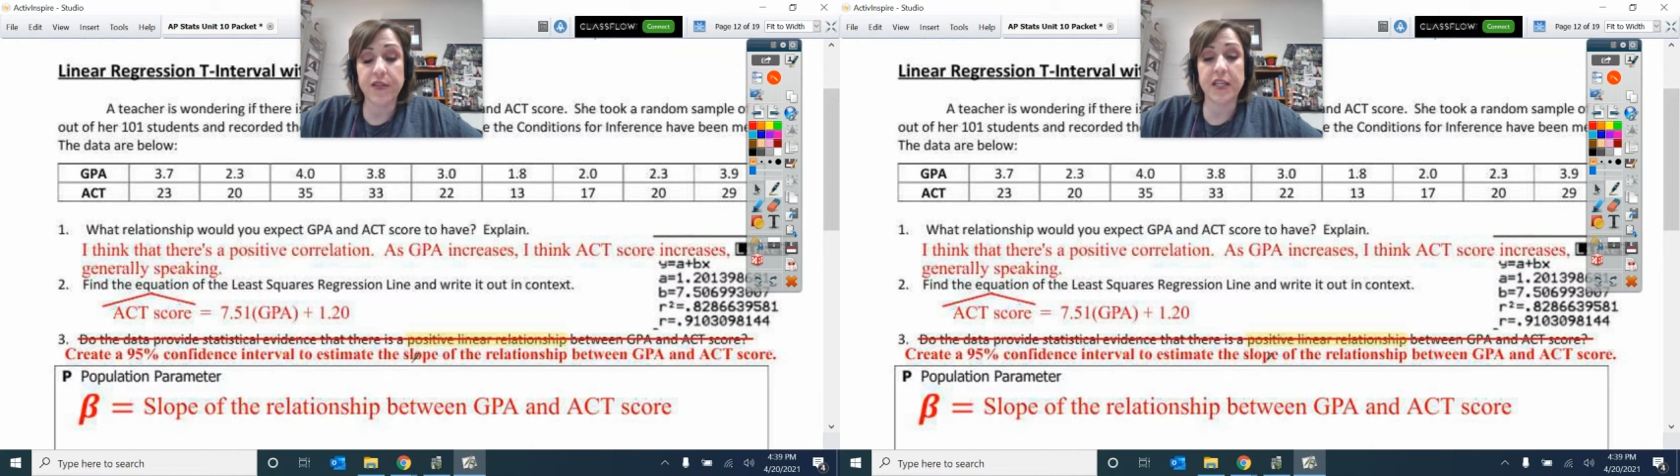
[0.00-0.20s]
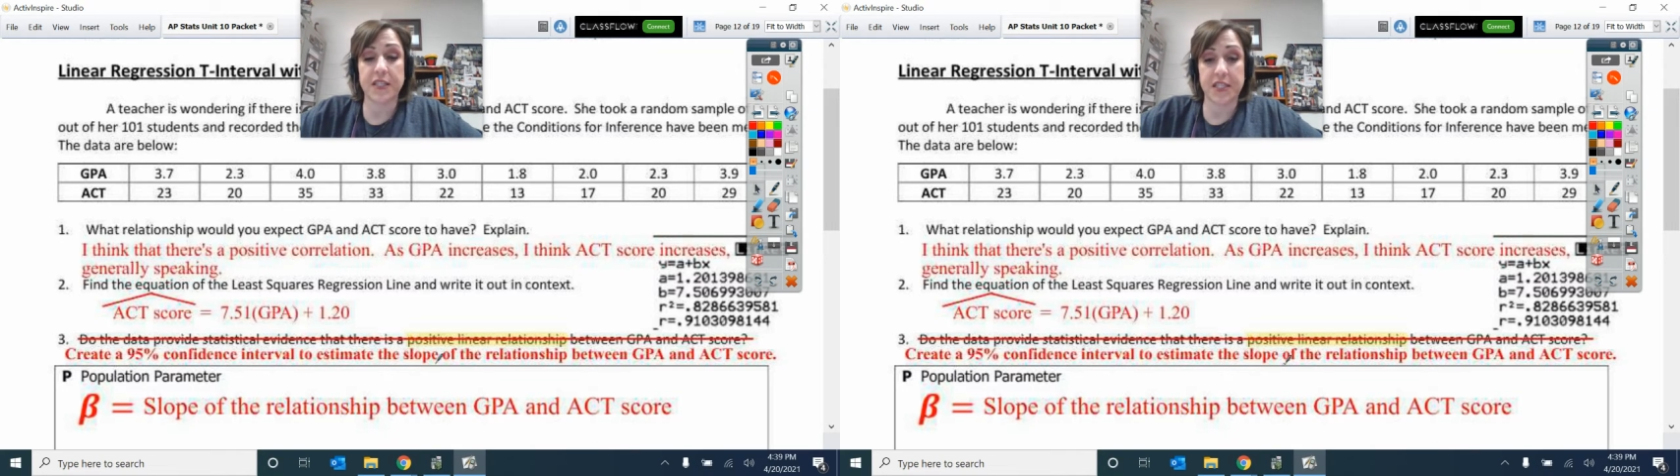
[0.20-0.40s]

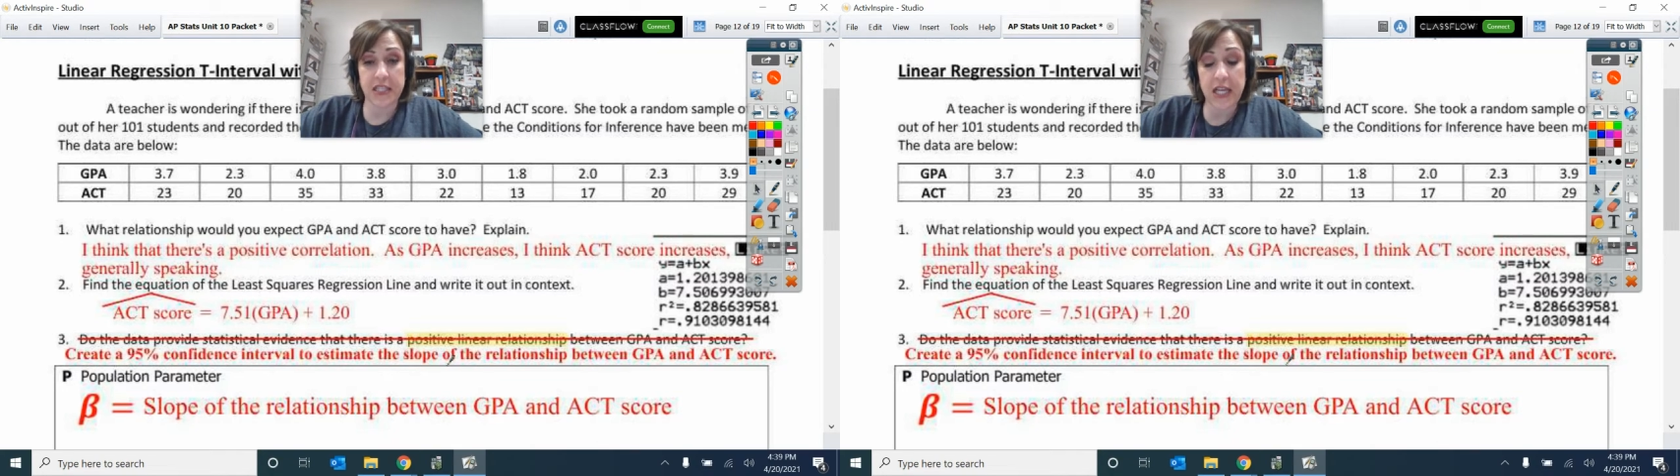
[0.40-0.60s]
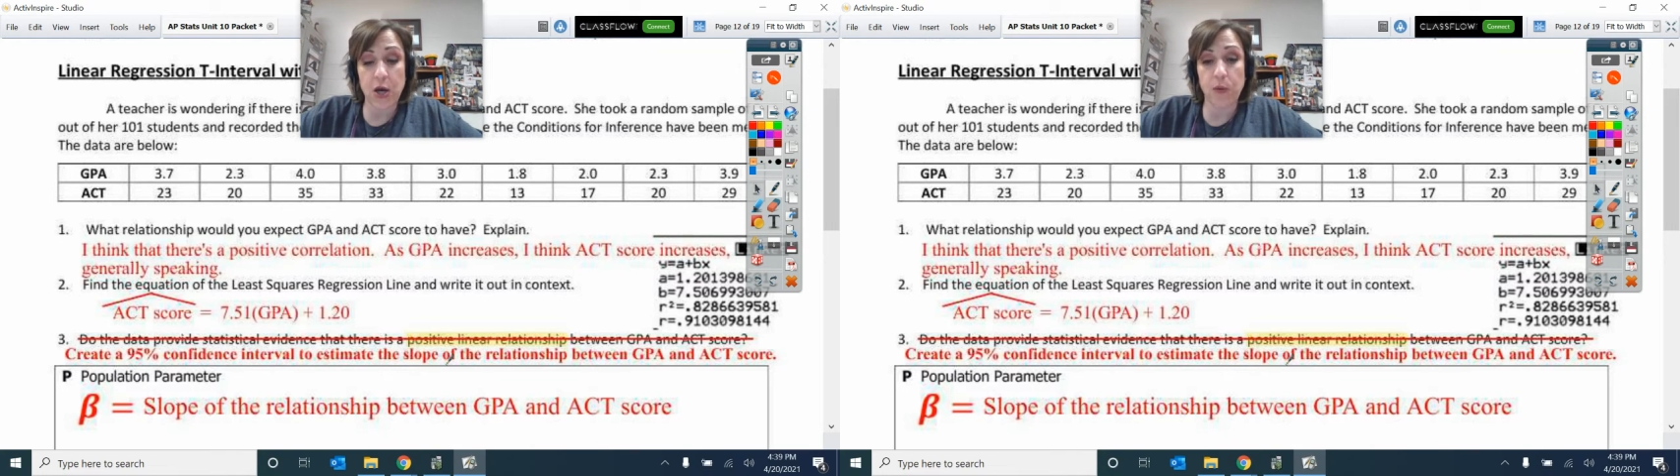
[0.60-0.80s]
the
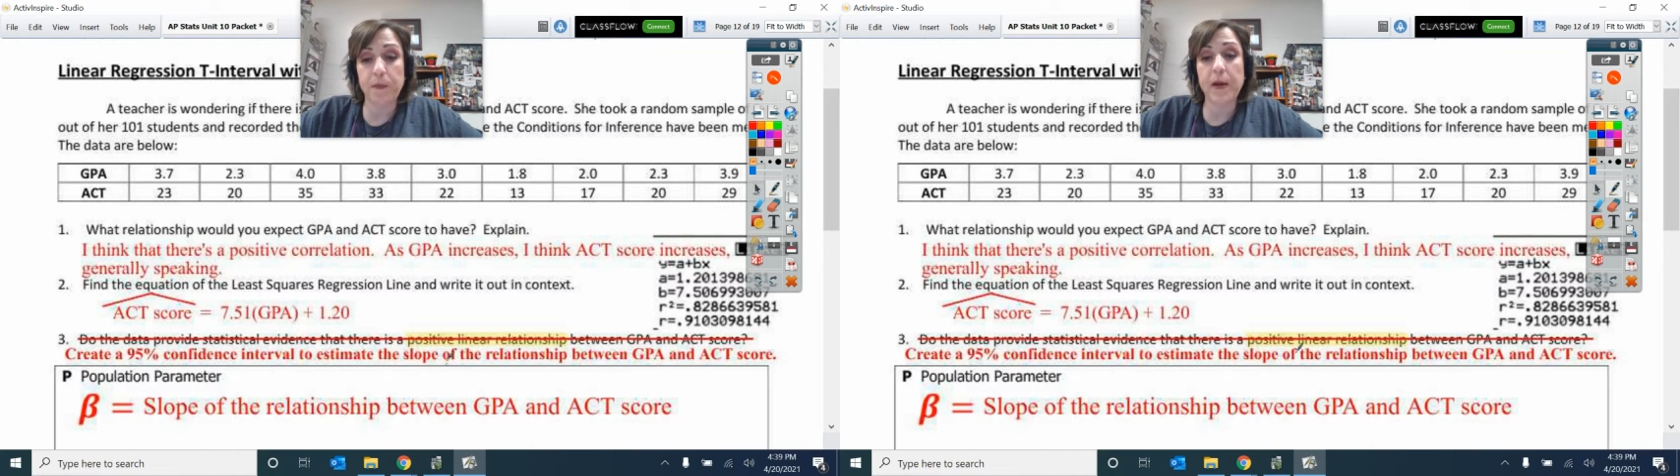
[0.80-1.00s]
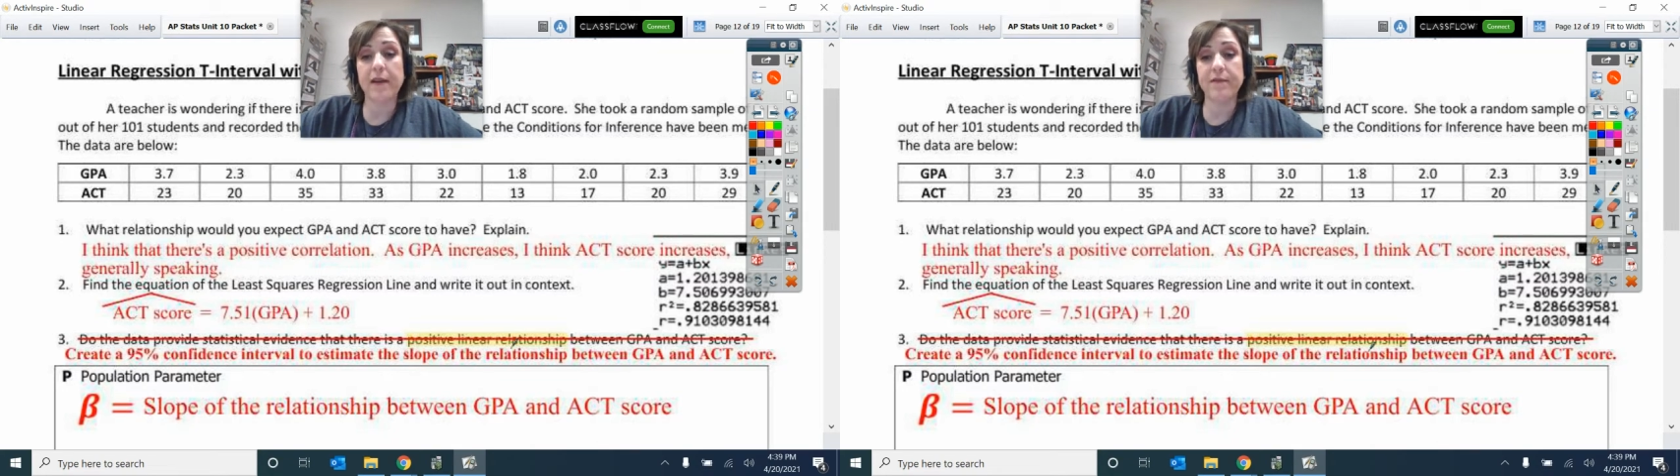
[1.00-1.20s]

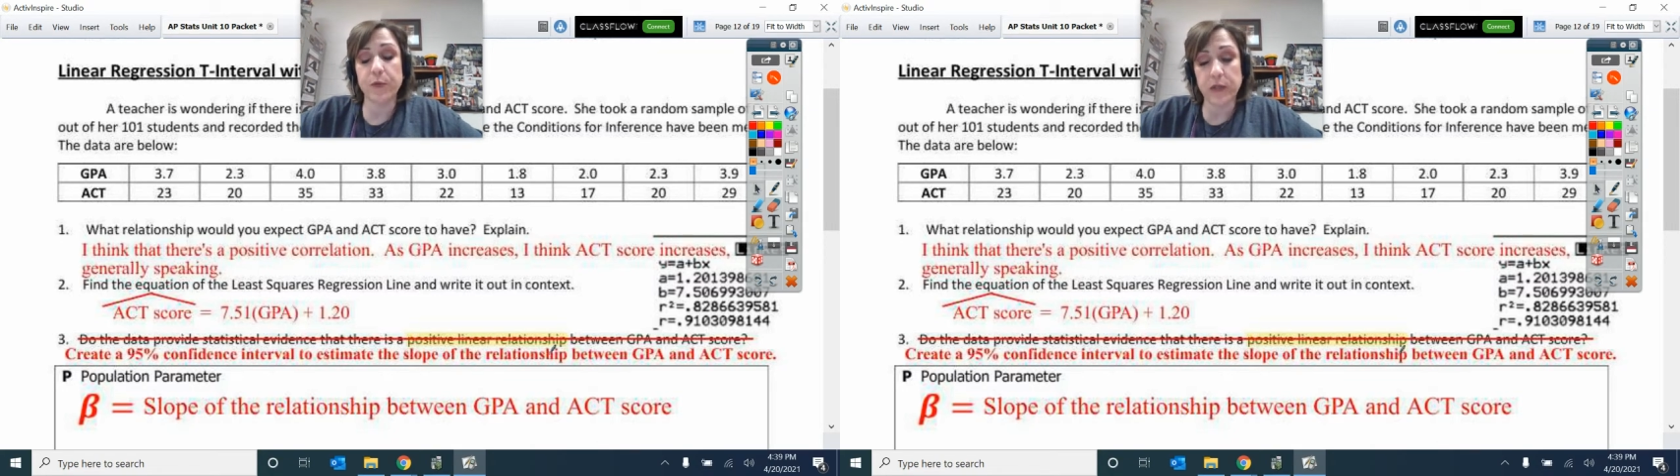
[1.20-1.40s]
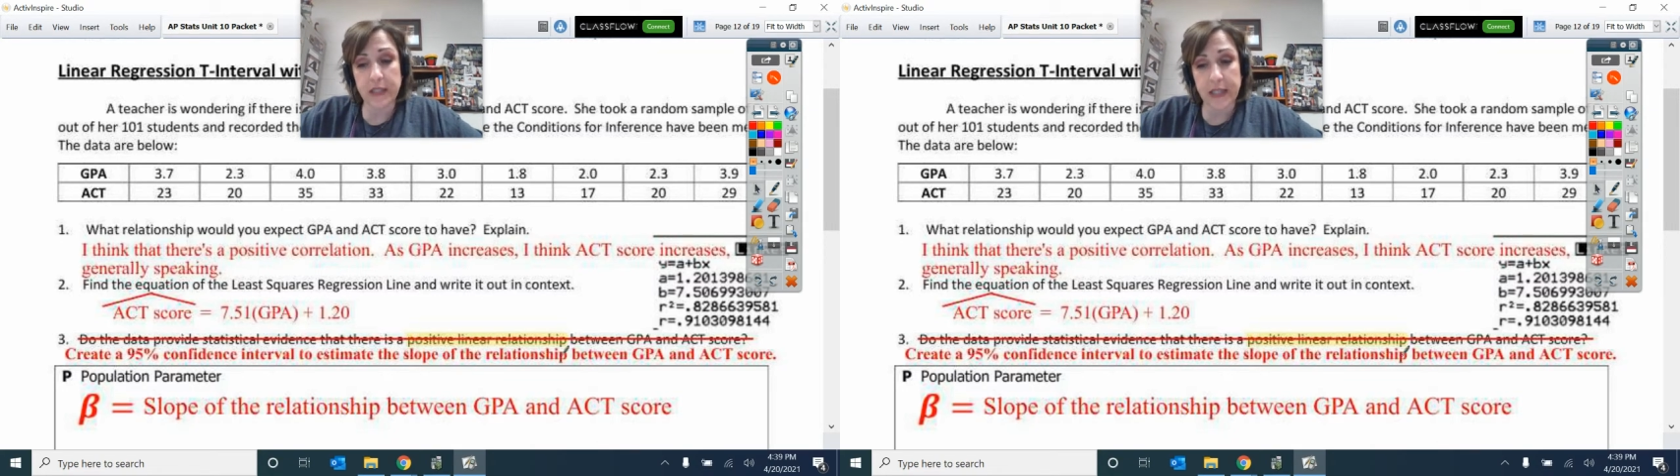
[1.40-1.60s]
slope of
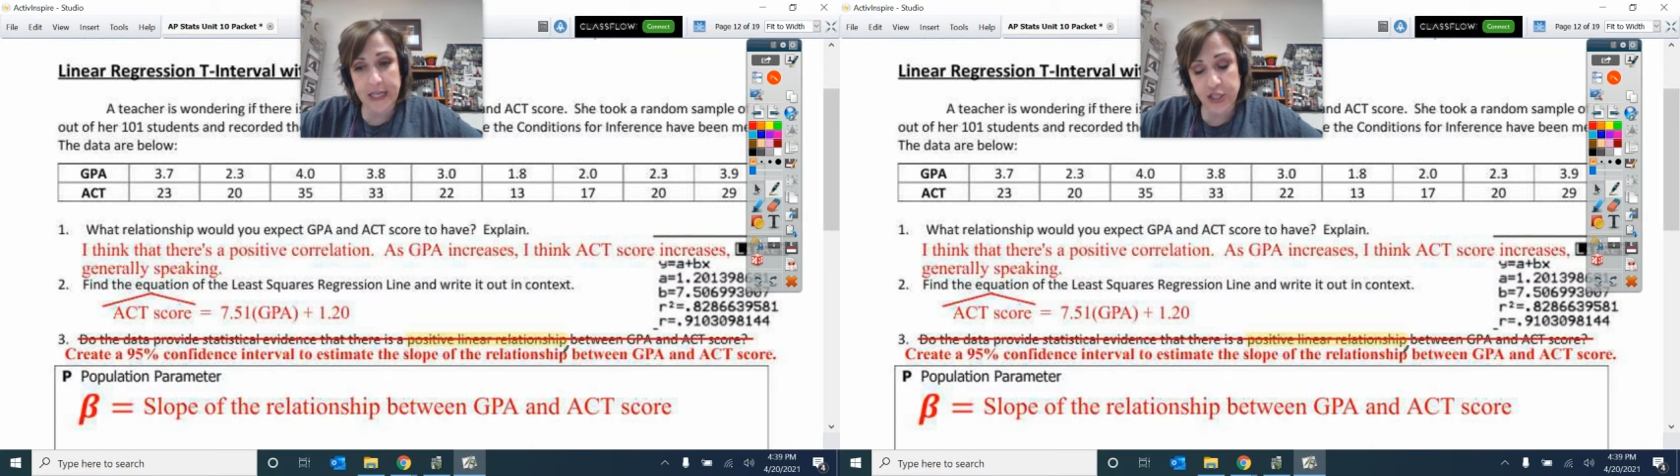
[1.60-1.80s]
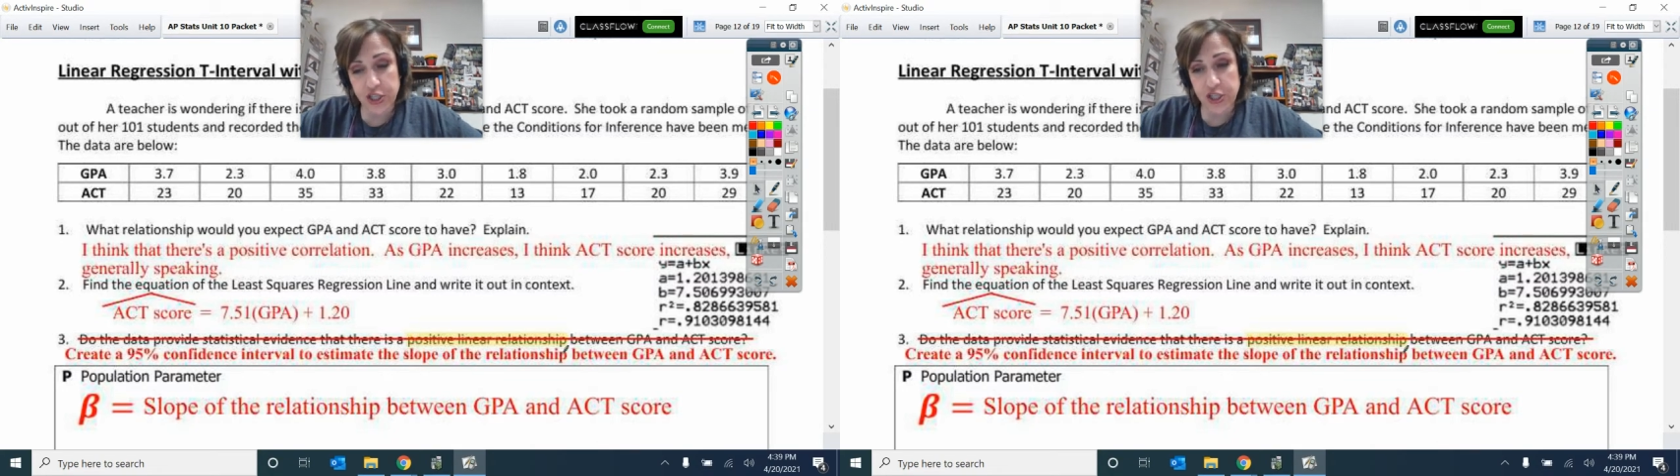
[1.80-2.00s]
the
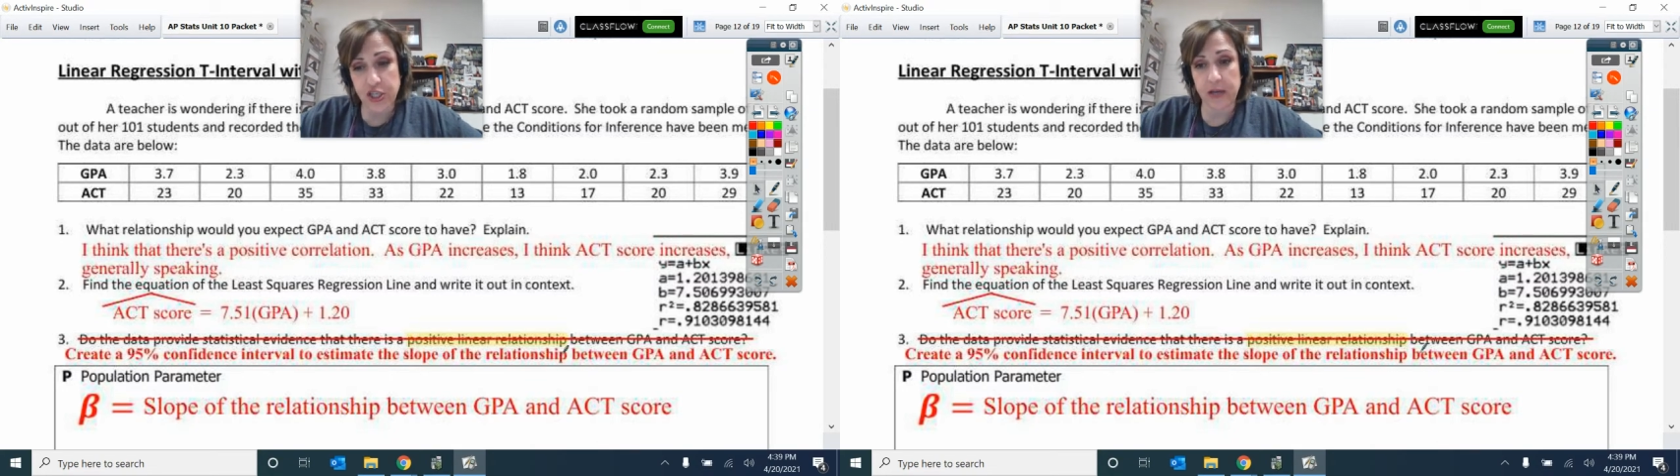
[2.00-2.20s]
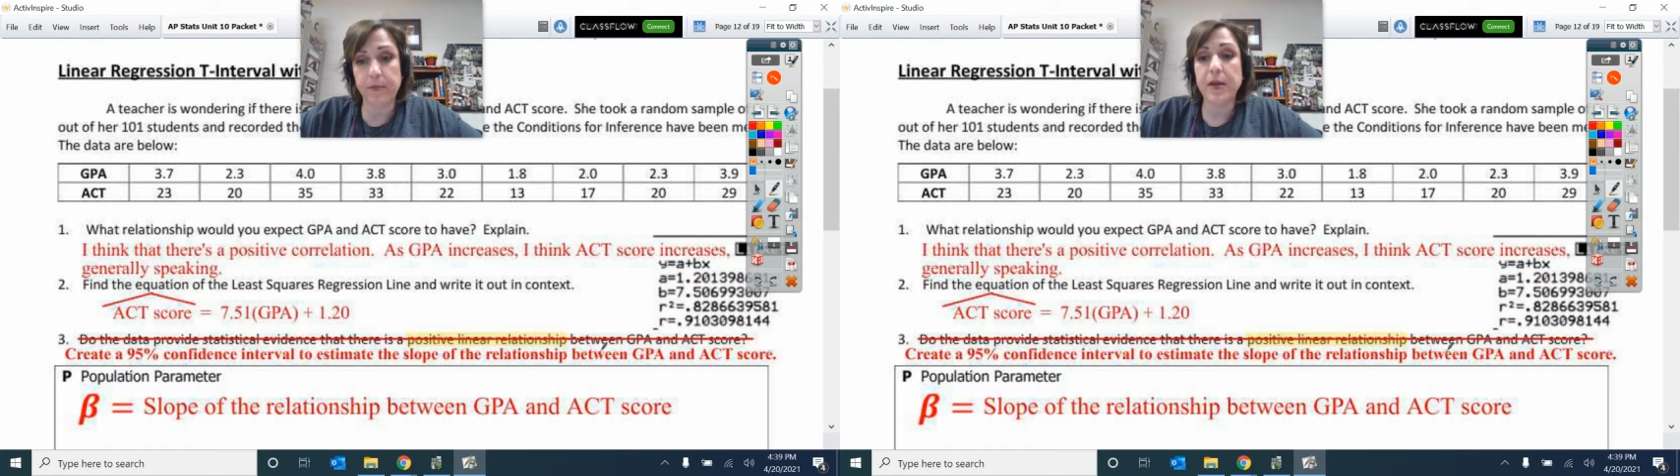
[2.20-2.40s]

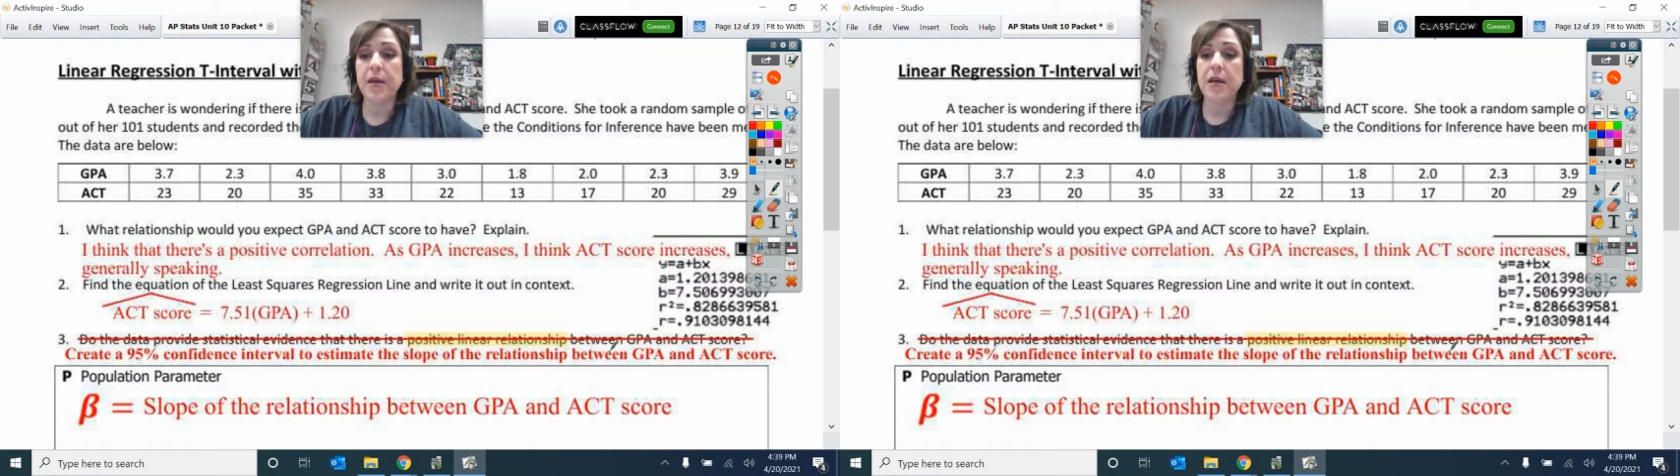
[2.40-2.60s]
relationship